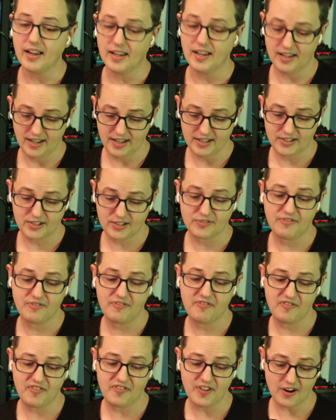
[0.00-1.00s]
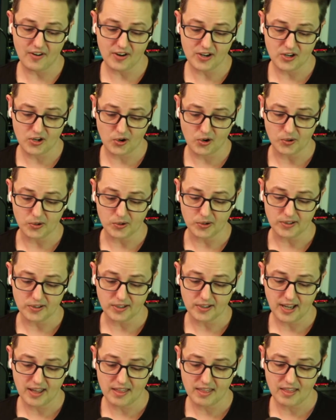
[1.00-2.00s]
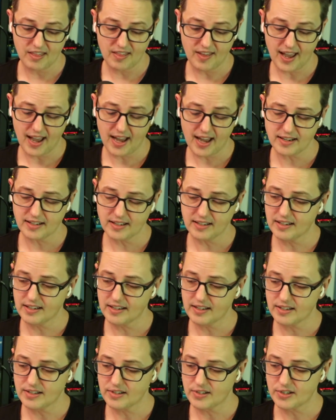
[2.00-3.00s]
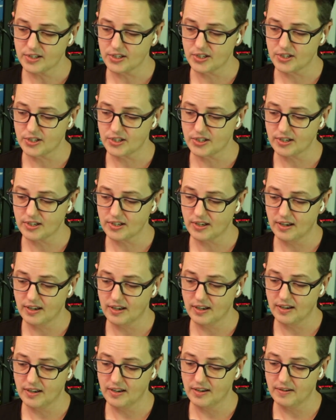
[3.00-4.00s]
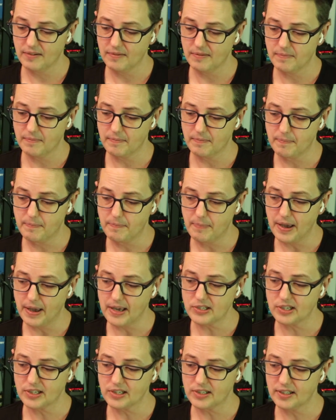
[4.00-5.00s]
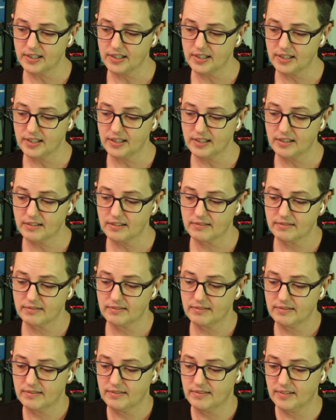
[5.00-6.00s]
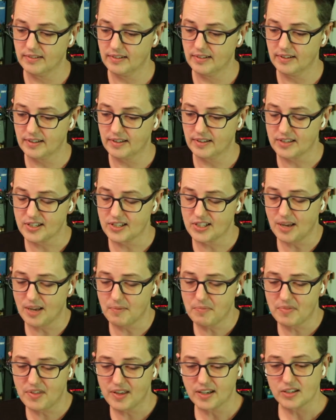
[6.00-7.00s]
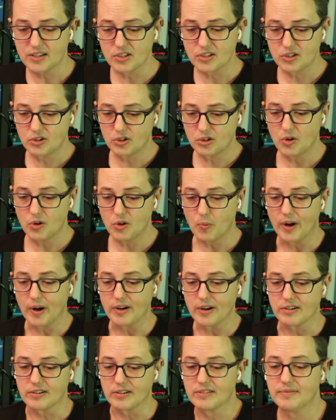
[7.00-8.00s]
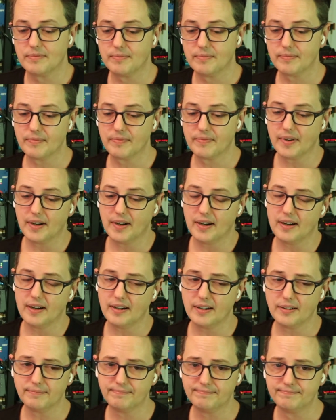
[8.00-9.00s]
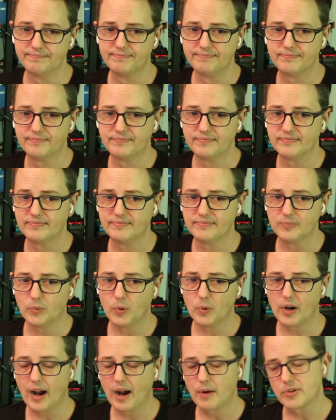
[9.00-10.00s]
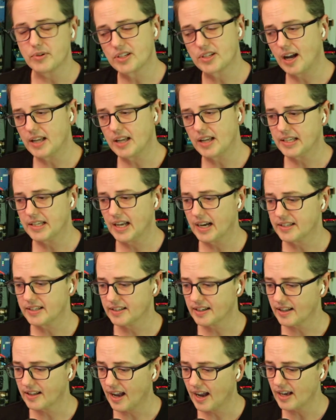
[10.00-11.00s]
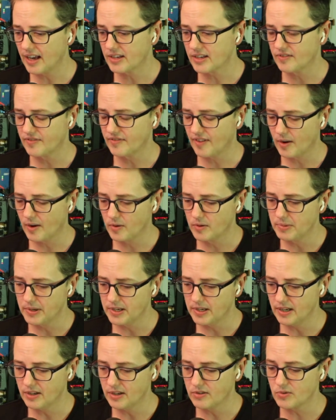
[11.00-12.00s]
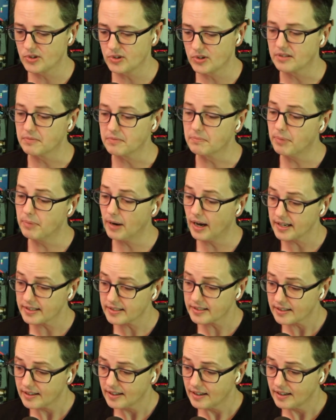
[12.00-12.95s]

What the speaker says: it's very cool, and that is basically the same thing as Tomb Raider, where I was contacted and asked if I would be interested, but